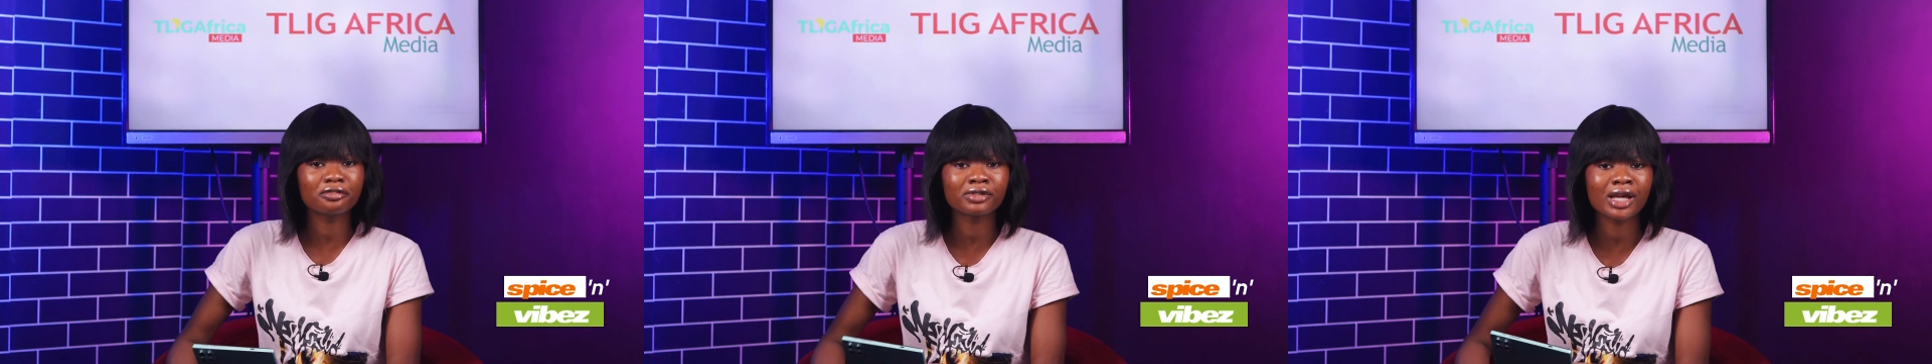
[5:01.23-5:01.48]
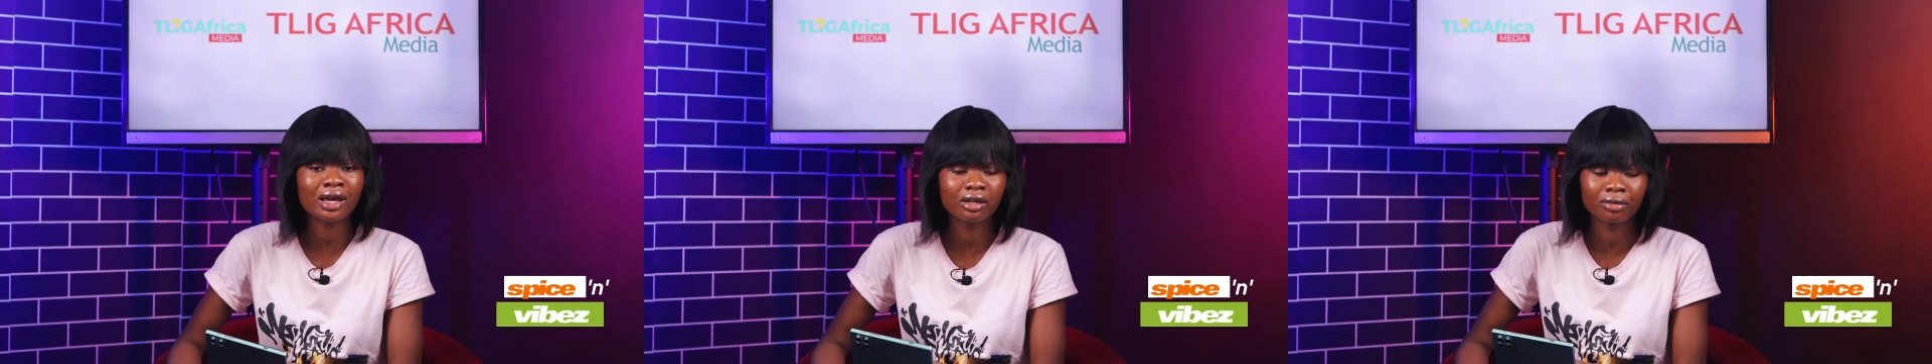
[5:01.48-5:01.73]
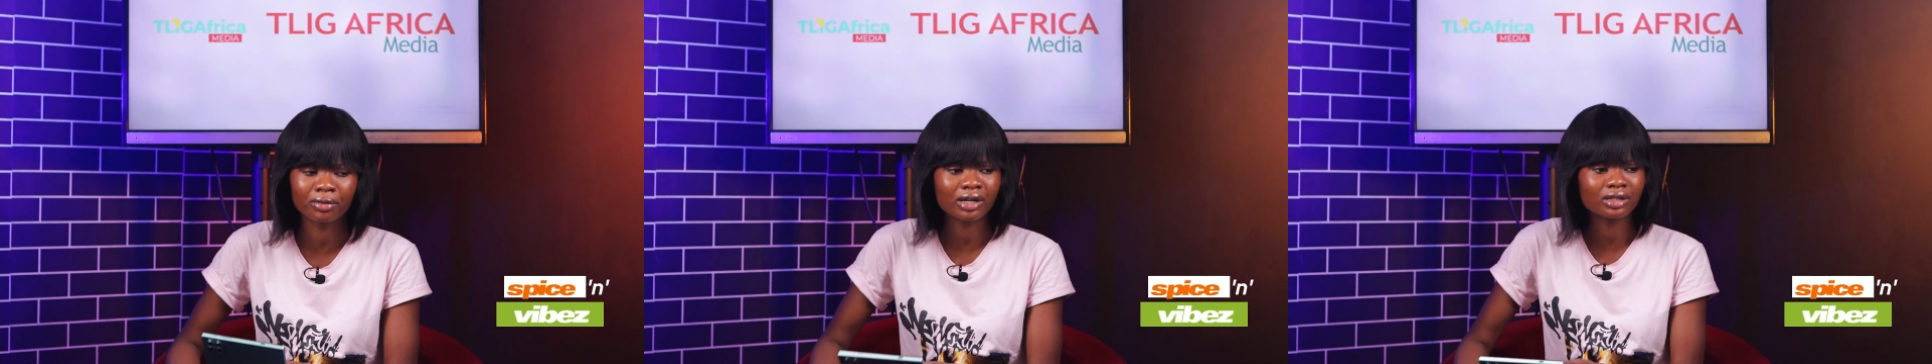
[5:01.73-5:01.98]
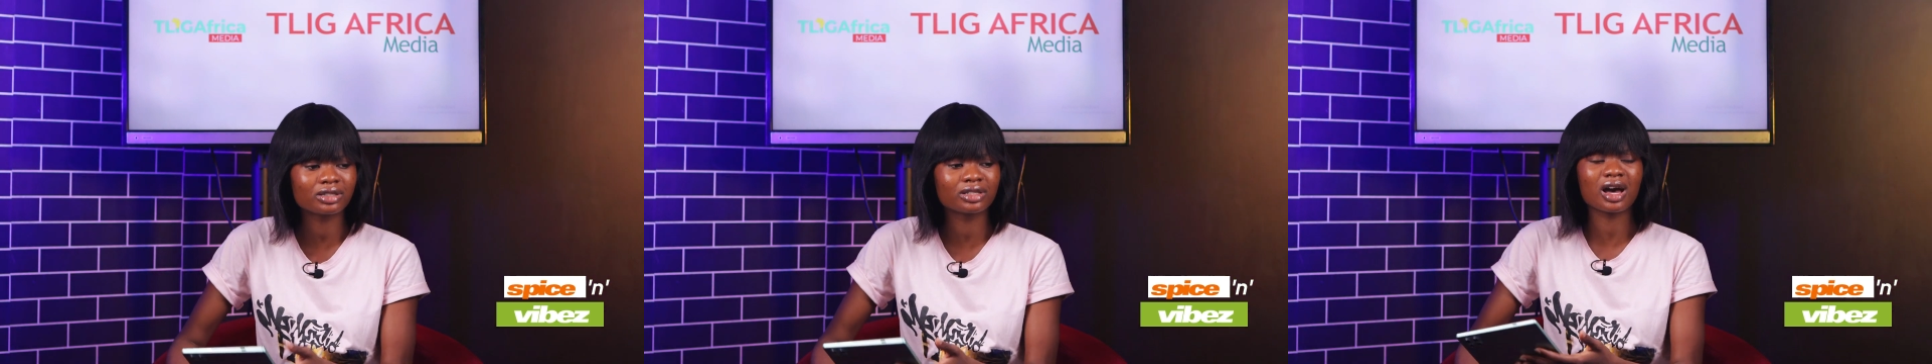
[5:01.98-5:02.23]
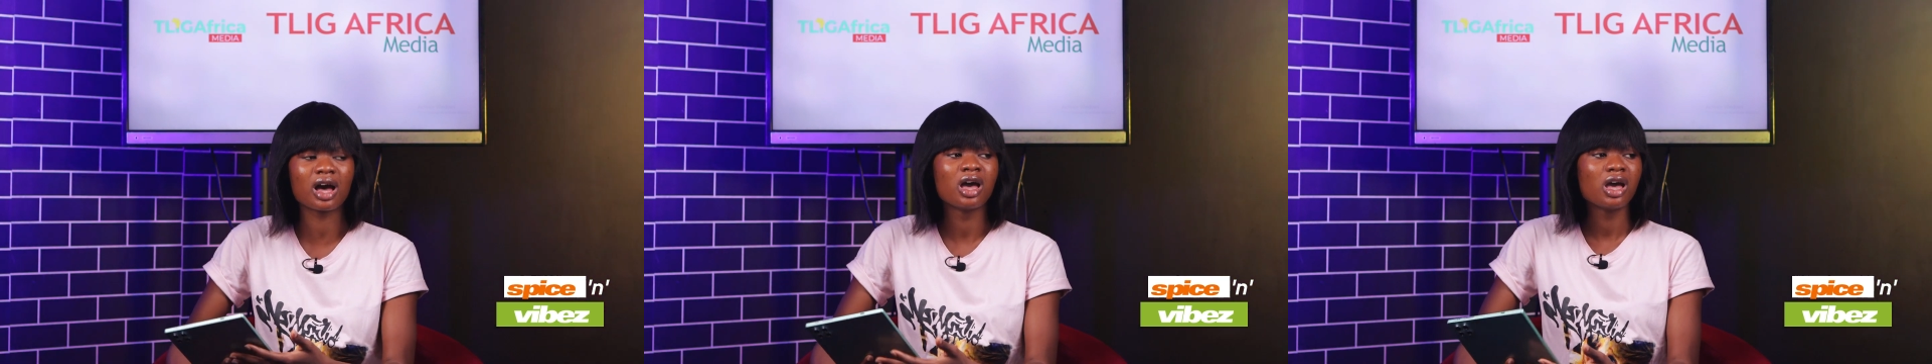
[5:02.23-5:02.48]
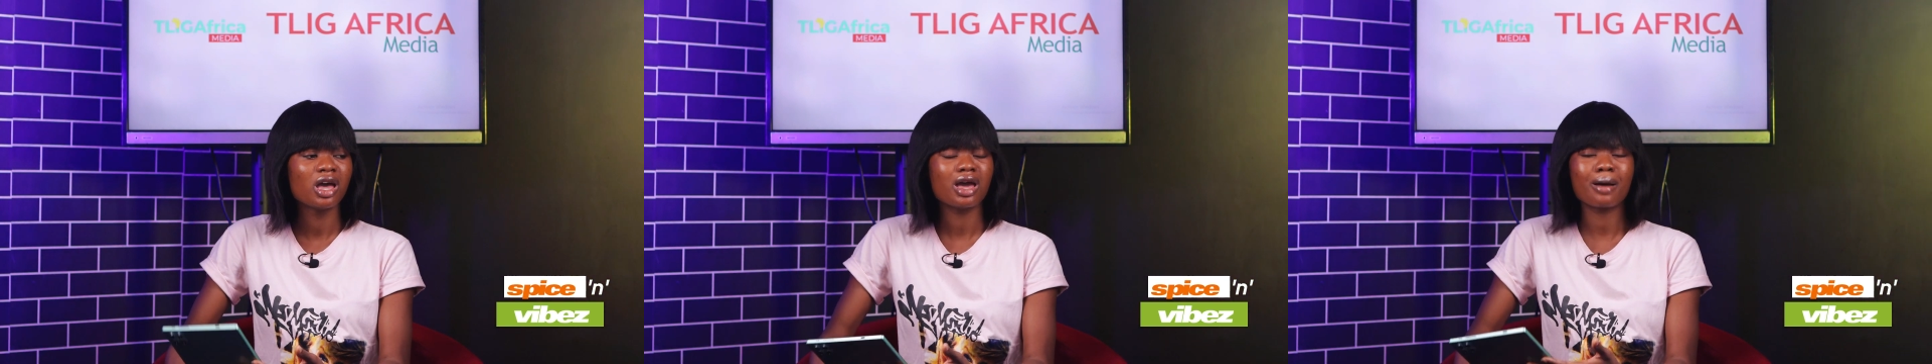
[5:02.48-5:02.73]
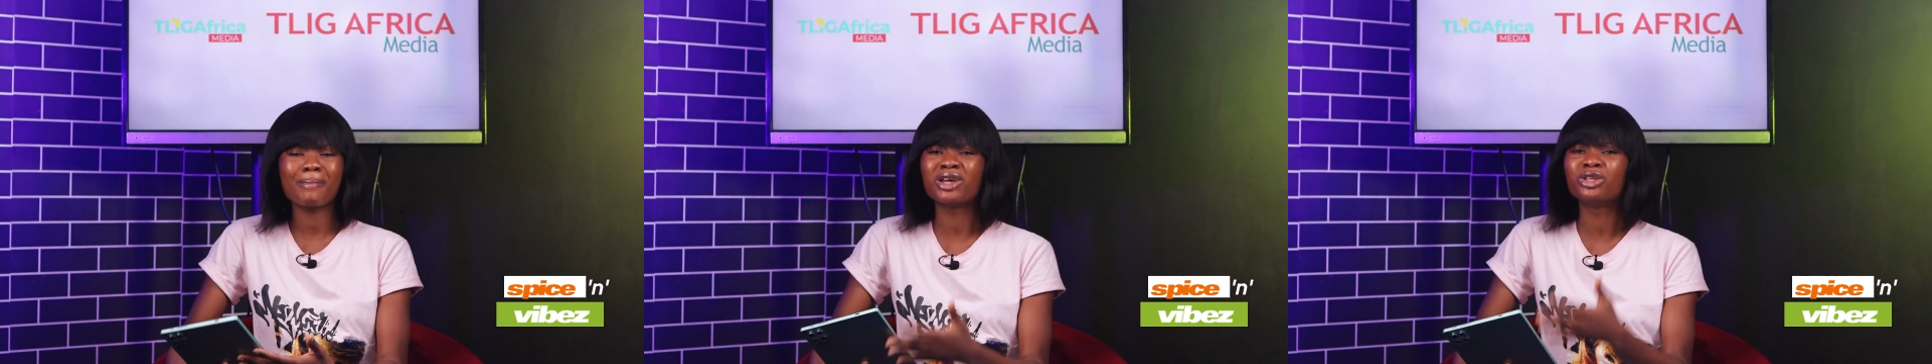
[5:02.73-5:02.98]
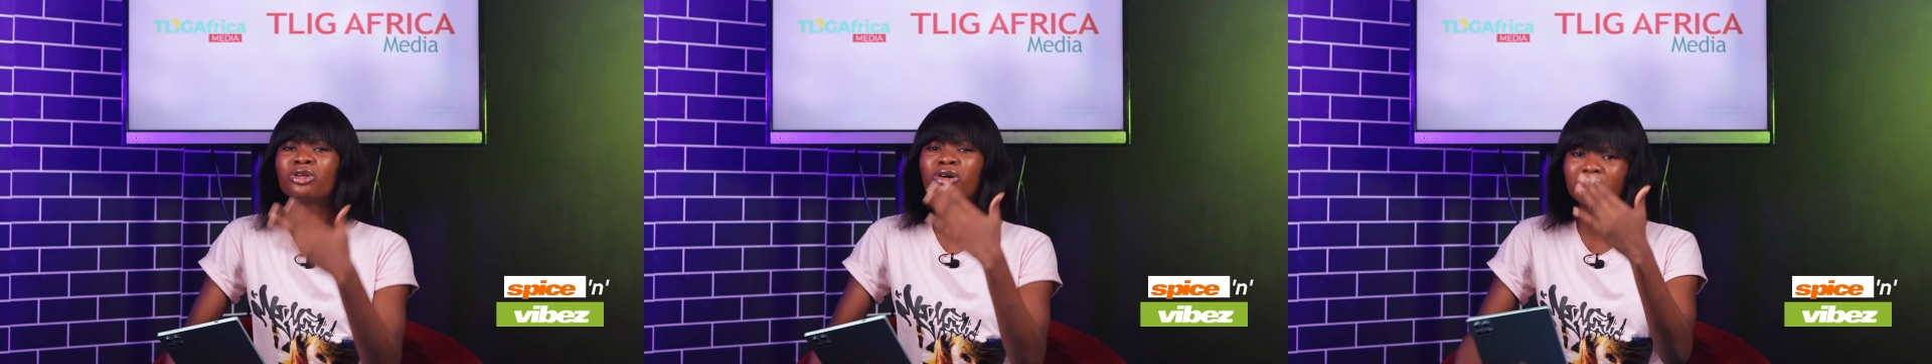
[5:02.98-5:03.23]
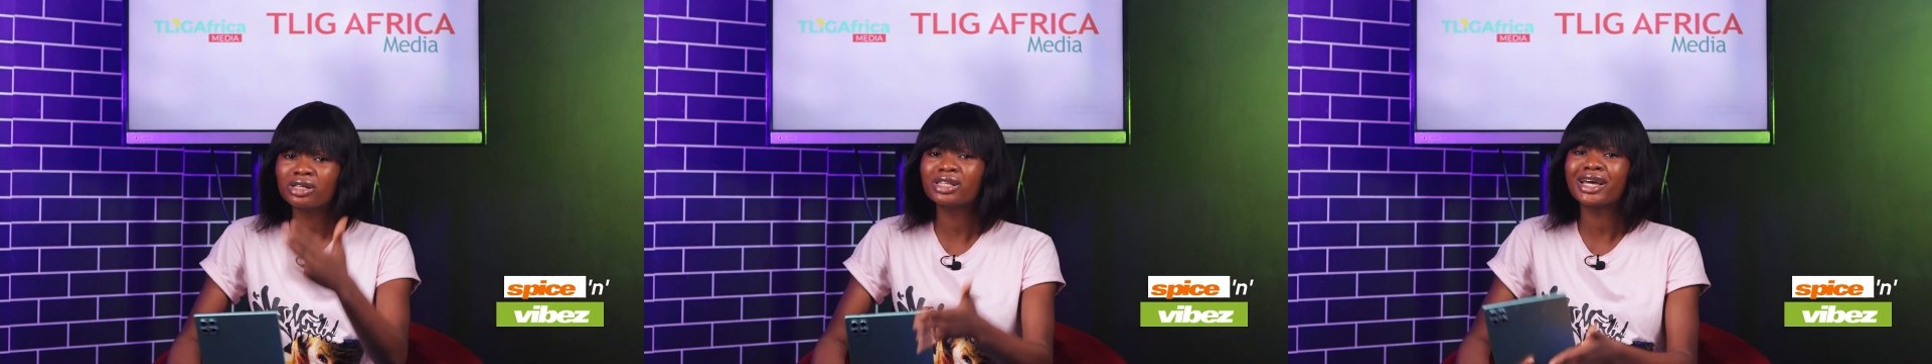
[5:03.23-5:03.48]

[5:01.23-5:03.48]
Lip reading: flying around that another